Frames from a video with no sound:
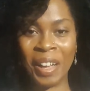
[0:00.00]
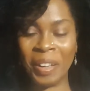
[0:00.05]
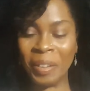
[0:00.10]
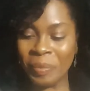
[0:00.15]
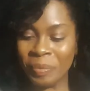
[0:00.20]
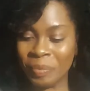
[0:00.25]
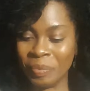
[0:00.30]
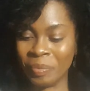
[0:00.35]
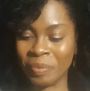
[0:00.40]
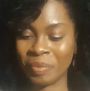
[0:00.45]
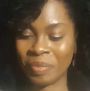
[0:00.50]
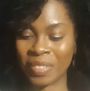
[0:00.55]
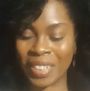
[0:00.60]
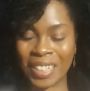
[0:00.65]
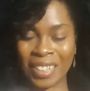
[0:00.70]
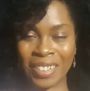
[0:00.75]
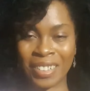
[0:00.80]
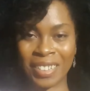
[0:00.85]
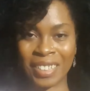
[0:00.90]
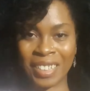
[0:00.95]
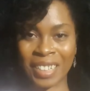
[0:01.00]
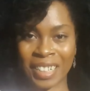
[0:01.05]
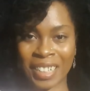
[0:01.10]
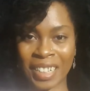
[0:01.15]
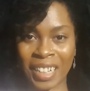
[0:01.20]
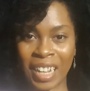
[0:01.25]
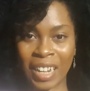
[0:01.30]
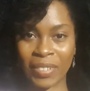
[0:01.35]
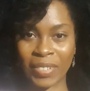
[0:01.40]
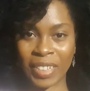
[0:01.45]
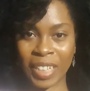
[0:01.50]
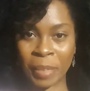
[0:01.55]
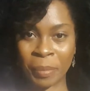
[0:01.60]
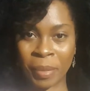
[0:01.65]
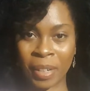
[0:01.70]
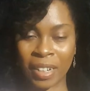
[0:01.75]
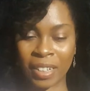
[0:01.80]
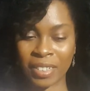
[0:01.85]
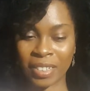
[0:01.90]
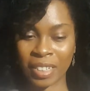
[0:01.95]
um, they're not like an everyday
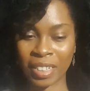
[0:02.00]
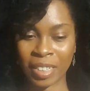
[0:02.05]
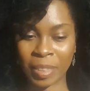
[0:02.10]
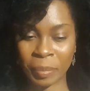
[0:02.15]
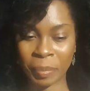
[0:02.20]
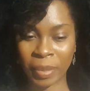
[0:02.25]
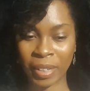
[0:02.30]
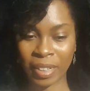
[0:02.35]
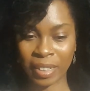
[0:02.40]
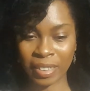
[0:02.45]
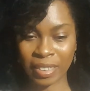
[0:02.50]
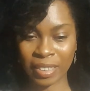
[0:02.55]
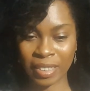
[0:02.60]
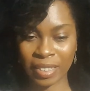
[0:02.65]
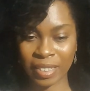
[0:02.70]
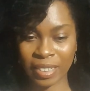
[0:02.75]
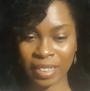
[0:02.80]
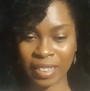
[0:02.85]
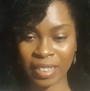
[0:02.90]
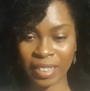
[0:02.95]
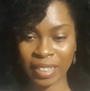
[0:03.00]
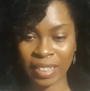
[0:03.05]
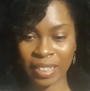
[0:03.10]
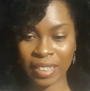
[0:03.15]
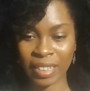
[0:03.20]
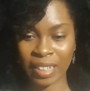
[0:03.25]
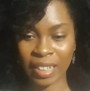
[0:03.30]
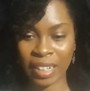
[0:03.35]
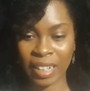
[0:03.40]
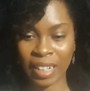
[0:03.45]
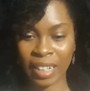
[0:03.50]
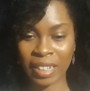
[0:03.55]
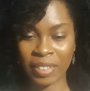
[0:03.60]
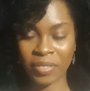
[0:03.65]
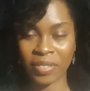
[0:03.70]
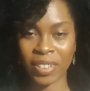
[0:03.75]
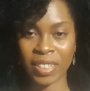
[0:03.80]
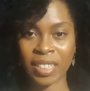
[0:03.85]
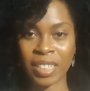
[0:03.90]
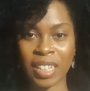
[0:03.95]
purchase, but
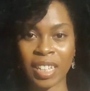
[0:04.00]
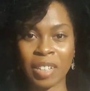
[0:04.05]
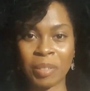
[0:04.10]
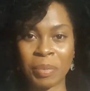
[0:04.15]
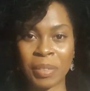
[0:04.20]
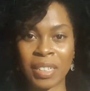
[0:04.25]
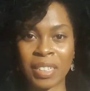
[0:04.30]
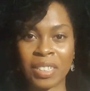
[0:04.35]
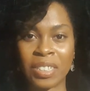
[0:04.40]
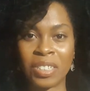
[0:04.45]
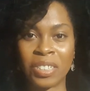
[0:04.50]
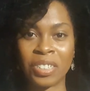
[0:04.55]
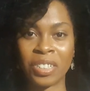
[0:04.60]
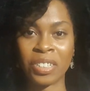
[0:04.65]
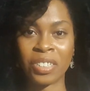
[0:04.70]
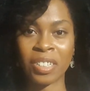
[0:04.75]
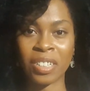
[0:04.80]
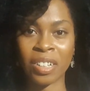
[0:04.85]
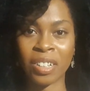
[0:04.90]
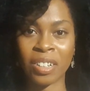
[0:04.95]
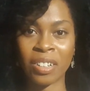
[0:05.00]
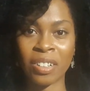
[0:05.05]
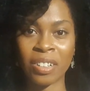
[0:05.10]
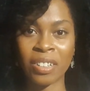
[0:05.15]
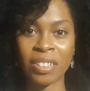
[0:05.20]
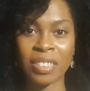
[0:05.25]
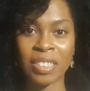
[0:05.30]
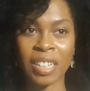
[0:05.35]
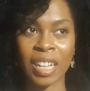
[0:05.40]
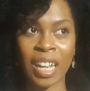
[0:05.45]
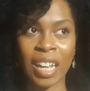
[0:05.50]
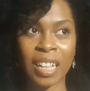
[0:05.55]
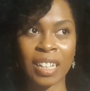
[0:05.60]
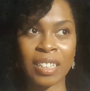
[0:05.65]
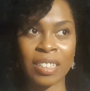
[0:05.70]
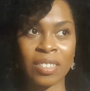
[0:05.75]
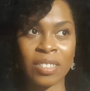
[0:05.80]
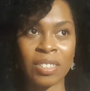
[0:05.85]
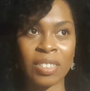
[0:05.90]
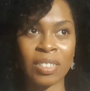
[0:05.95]
recently I've been introducing a lot,
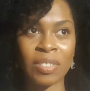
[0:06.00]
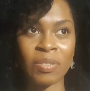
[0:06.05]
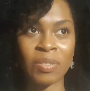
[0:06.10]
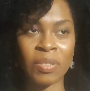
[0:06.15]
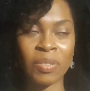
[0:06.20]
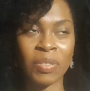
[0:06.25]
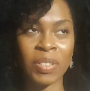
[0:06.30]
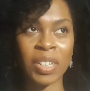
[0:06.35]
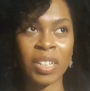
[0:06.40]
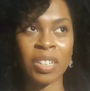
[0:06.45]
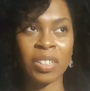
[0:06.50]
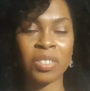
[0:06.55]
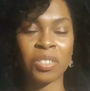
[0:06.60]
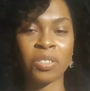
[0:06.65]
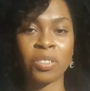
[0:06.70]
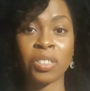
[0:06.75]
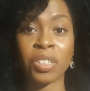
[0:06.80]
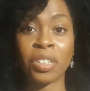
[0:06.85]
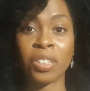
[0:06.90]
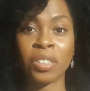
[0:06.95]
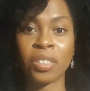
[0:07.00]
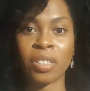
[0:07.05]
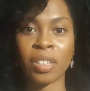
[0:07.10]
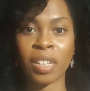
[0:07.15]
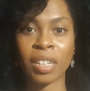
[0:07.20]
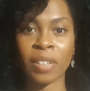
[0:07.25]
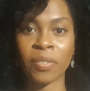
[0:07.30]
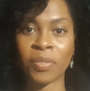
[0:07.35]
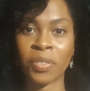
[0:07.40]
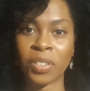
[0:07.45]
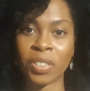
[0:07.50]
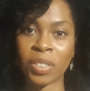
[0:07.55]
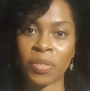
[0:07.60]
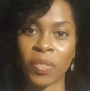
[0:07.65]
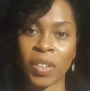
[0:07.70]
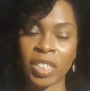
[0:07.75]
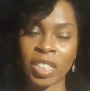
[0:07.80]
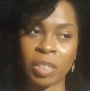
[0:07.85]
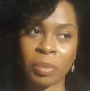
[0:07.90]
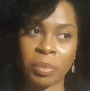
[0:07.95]
and really juice like fruits and
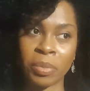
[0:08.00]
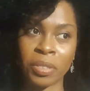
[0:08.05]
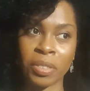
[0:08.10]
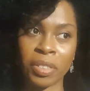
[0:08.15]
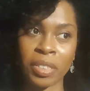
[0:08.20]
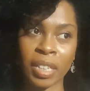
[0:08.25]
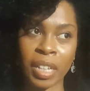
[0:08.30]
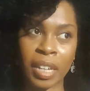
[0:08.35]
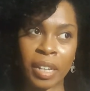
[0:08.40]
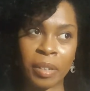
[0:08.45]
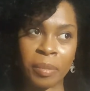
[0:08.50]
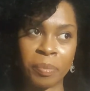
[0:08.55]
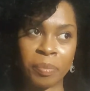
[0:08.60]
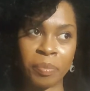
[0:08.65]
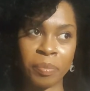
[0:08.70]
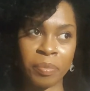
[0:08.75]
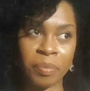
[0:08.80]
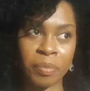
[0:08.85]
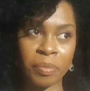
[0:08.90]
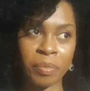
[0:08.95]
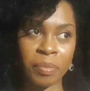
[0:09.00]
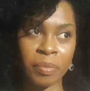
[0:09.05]
vegetables, um,